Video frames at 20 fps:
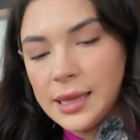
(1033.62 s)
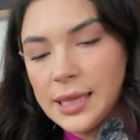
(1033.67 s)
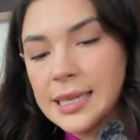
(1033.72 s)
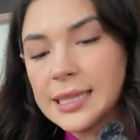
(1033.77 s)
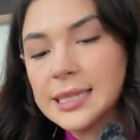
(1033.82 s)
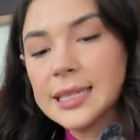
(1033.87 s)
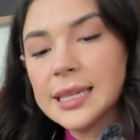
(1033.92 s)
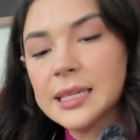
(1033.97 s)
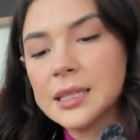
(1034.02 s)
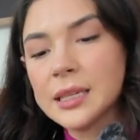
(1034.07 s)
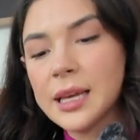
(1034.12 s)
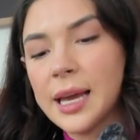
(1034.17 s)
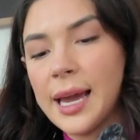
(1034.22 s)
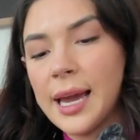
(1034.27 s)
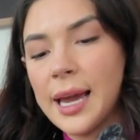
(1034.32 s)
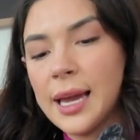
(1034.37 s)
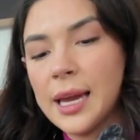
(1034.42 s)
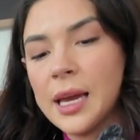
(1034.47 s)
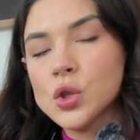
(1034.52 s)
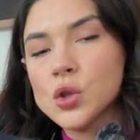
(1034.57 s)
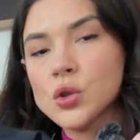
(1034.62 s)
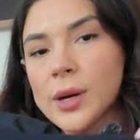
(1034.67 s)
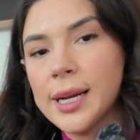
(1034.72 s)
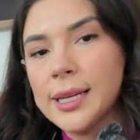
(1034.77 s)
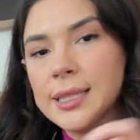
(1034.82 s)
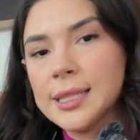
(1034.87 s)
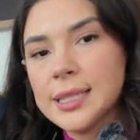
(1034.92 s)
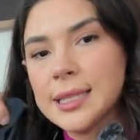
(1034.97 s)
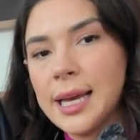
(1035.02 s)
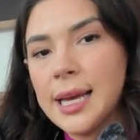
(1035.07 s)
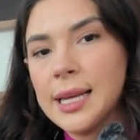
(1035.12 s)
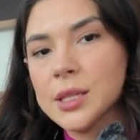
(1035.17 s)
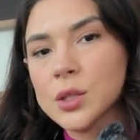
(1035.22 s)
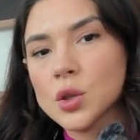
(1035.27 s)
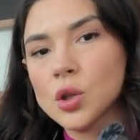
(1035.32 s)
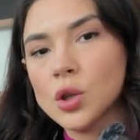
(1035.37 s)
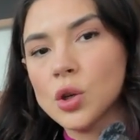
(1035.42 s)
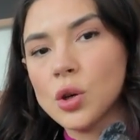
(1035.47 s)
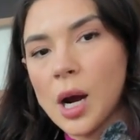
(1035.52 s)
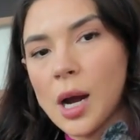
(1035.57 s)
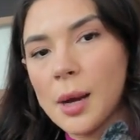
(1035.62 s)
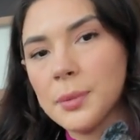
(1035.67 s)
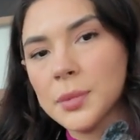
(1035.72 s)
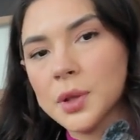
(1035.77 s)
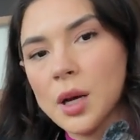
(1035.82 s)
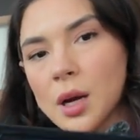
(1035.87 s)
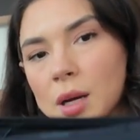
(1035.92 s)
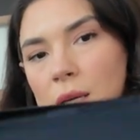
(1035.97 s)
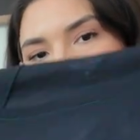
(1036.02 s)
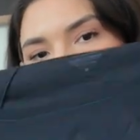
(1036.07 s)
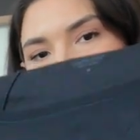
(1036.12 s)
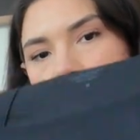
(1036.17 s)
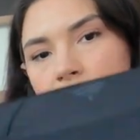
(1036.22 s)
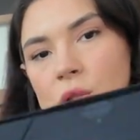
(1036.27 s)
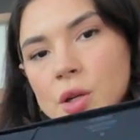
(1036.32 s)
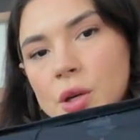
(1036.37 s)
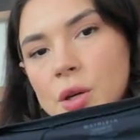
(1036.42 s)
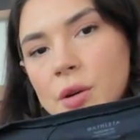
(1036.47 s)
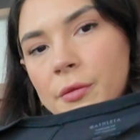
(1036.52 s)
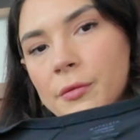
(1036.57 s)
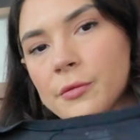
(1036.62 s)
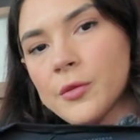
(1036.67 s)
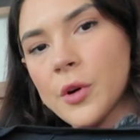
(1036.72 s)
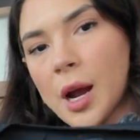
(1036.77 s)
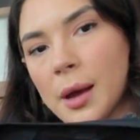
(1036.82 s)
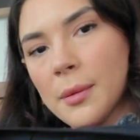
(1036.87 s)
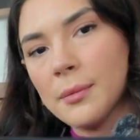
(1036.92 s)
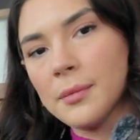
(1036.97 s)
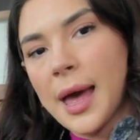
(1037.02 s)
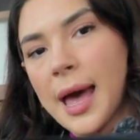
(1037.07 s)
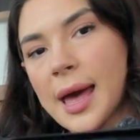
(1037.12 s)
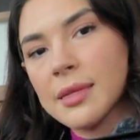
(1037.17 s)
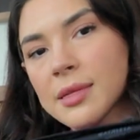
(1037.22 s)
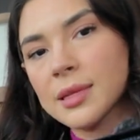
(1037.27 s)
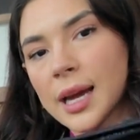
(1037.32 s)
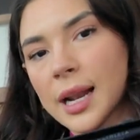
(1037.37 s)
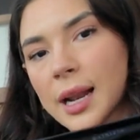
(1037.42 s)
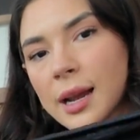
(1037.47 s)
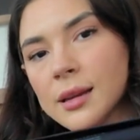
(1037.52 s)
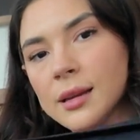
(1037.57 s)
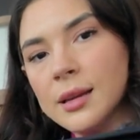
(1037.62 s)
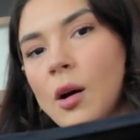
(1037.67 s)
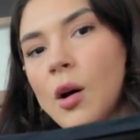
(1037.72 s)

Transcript: This is a Transcend crop long sleeve shirt from Athleta.